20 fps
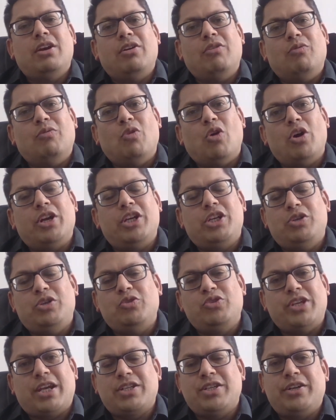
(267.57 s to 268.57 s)
war
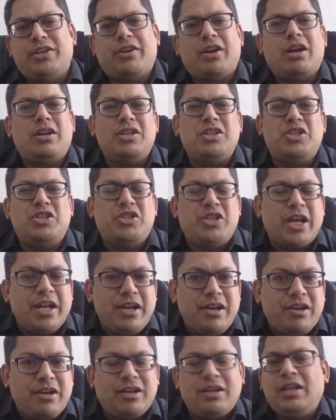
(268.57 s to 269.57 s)
issues, etc.
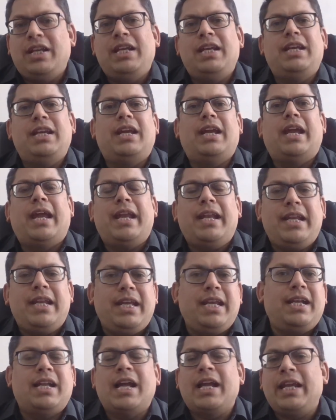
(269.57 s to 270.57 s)
Generally,
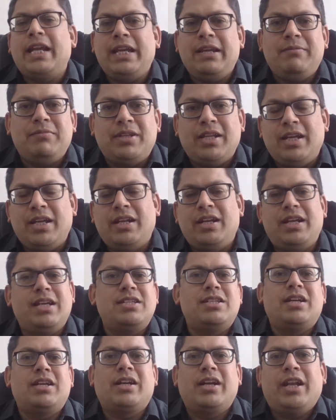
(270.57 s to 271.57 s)
any time there
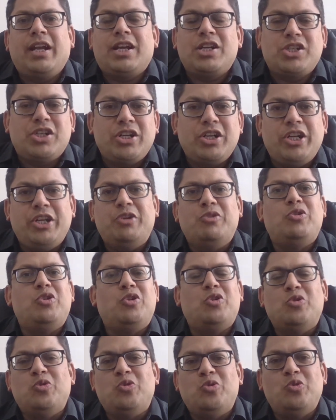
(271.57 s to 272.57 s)
is a correction due
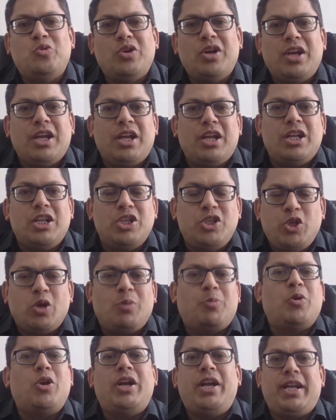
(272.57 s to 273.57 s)
to
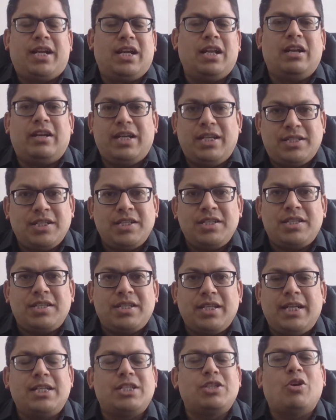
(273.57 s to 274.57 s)
geopolitical reasons,
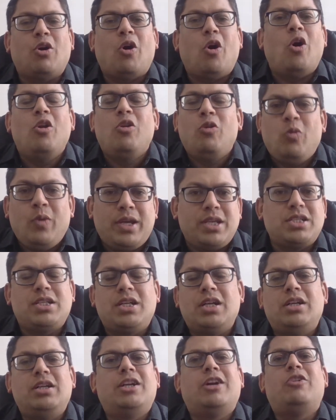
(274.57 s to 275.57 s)
it's always
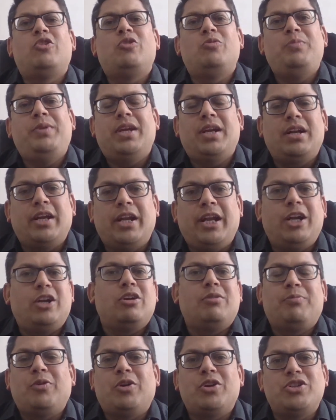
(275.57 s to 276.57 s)
turned out to be a great
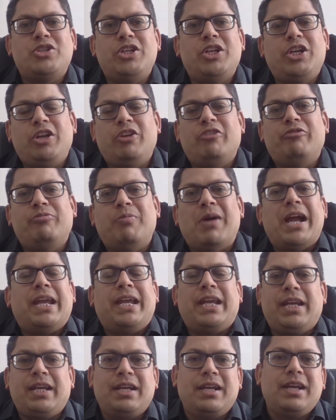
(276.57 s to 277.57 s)
opportunity of
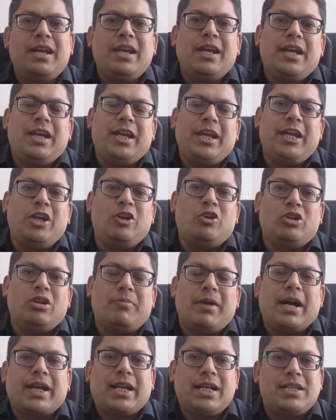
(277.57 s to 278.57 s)
buying into the
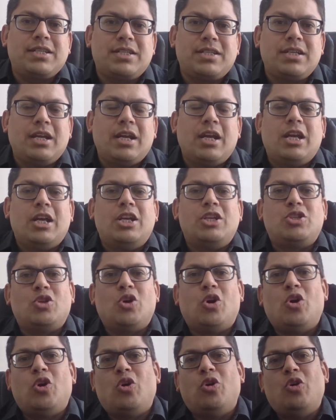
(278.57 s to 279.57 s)
markets.
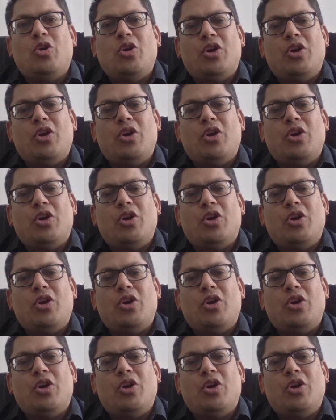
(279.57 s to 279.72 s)
So